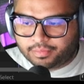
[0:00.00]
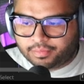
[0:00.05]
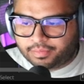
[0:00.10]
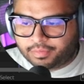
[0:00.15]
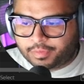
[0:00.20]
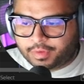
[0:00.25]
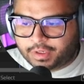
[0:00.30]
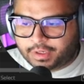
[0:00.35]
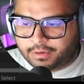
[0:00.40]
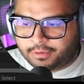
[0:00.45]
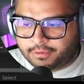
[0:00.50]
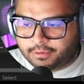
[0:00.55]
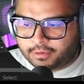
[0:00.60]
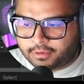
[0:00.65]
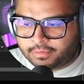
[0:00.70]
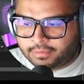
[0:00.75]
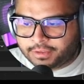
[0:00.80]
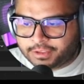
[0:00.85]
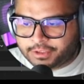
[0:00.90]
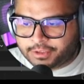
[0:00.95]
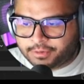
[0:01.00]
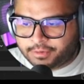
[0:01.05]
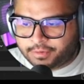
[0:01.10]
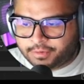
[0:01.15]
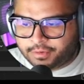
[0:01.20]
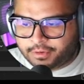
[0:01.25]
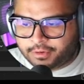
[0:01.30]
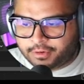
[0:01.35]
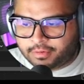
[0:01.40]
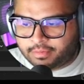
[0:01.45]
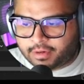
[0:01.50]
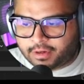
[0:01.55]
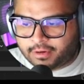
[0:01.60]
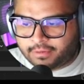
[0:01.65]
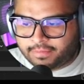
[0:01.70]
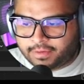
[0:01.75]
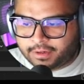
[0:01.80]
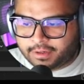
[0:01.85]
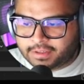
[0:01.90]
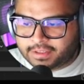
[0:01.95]
Then go over to your
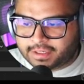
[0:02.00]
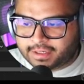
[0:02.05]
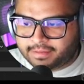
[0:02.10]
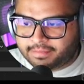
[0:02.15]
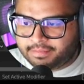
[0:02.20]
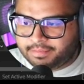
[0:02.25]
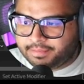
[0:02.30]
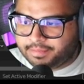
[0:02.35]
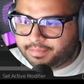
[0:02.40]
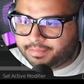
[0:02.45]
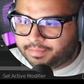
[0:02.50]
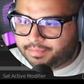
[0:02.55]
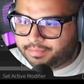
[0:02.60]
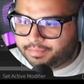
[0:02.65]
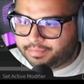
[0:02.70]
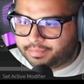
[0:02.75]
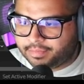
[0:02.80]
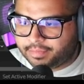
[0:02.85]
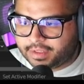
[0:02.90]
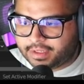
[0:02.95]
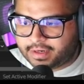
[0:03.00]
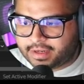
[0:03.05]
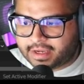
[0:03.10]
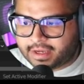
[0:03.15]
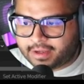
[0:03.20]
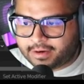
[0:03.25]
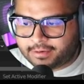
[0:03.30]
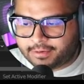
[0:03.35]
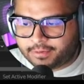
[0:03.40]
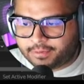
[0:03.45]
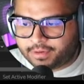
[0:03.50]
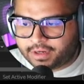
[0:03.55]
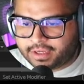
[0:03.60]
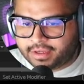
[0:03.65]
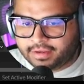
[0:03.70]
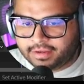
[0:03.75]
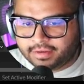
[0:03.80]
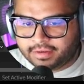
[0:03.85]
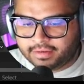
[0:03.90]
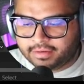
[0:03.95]
modifier tab, then add an
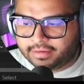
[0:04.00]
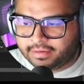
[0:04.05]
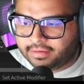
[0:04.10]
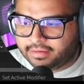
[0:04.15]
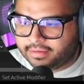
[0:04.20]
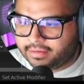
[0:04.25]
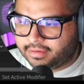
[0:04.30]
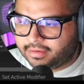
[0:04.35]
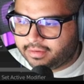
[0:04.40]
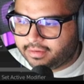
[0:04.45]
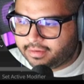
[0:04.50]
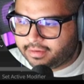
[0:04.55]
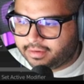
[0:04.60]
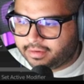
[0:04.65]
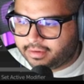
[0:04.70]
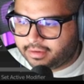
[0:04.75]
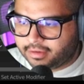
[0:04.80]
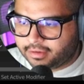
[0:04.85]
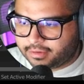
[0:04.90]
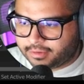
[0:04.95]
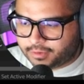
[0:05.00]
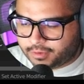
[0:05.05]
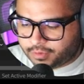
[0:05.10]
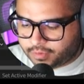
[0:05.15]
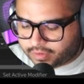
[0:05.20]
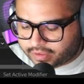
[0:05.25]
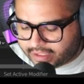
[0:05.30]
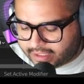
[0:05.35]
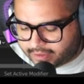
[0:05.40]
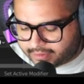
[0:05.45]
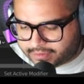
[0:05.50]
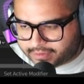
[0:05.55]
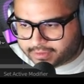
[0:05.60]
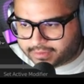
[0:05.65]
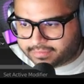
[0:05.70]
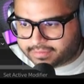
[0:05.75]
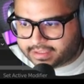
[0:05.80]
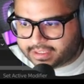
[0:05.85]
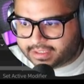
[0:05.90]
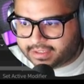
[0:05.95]
array, do a count
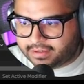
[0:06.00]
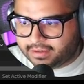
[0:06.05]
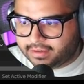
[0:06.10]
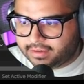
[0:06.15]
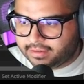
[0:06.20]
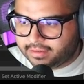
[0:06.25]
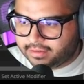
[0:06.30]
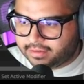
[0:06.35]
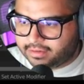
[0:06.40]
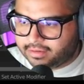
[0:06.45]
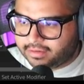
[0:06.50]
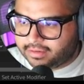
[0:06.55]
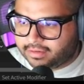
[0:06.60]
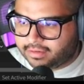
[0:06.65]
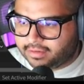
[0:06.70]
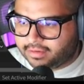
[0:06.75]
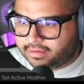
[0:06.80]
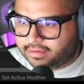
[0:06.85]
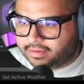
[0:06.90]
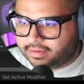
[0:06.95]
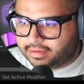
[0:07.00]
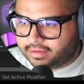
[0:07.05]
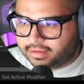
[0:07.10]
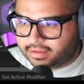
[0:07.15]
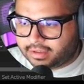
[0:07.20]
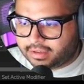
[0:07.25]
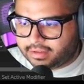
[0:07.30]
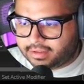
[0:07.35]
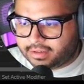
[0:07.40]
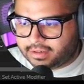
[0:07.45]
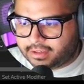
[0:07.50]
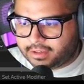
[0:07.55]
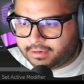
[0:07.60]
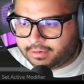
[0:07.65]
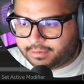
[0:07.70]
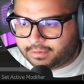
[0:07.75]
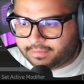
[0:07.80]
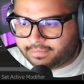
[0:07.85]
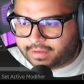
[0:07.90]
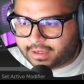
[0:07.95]
of 10, and then here
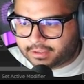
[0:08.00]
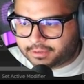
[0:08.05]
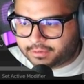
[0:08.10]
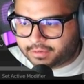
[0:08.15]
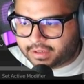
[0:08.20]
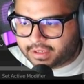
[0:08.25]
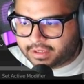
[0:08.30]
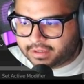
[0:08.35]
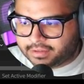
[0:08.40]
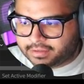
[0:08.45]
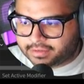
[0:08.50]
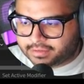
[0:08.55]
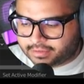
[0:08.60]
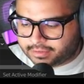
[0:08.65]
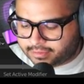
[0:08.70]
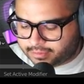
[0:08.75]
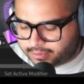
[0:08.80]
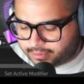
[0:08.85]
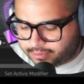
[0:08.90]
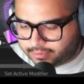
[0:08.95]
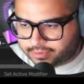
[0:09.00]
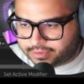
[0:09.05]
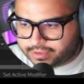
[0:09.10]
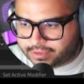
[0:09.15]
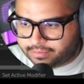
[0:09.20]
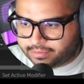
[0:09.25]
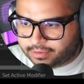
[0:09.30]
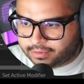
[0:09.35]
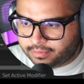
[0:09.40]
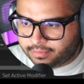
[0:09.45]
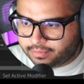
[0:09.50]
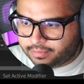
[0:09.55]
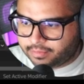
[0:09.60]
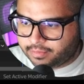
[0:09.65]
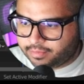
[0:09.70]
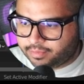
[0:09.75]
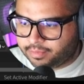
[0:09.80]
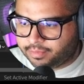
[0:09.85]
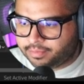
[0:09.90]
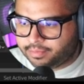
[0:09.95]
on the factor X do 0,
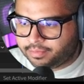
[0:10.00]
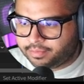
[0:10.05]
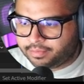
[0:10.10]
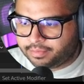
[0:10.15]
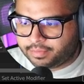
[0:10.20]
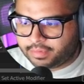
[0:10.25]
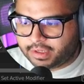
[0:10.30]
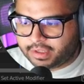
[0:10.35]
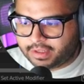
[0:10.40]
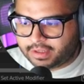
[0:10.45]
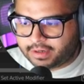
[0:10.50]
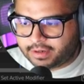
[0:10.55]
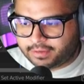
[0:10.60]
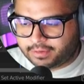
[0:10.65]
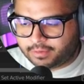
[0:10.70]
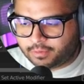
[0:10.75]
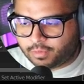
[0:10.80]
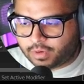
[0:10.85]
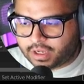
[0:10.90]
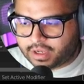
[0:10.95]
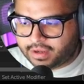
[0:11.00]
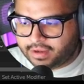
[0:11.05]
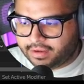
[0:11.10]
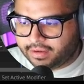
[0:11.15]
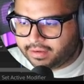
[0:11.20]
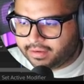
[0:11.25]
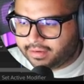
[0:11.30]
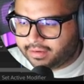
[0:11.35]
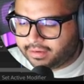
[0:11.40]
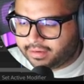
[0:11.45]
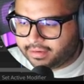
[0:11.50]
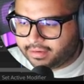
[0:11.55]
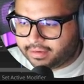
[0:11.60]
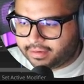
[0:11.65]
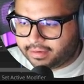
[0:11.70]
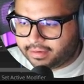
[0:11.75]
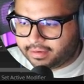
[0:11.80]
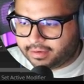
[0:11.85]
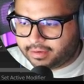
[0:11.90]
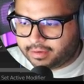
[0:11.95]
and then on the Y
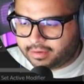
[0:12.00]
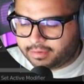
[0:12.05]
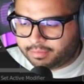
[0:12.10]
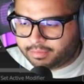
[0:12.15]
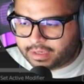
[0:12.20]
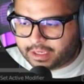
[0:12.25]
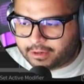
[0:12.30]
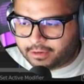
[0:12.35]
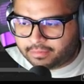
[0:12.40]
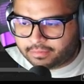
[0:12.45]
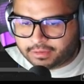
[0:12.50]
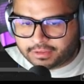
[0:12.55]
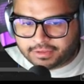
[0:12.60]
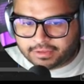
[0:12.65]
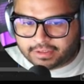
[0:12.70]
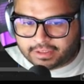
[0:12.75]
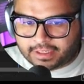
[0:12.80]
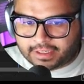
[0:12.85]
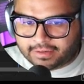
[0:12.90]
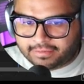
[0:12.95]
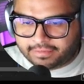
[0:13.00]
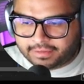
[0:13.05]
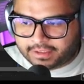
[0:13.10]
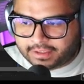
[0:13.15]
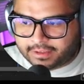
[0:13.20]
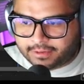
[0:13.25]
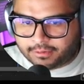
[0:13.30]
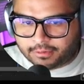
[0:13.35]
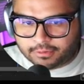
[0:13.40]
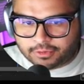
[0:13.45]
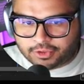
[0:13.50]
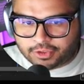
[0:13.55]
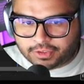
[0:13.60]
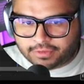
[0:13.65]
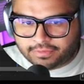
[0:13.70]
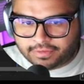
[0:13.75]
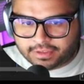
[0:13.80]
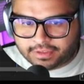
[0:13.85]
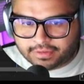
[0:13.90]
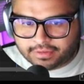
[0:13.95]
pan over to the left and hold
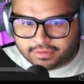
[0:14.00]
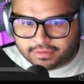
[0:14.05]
shift.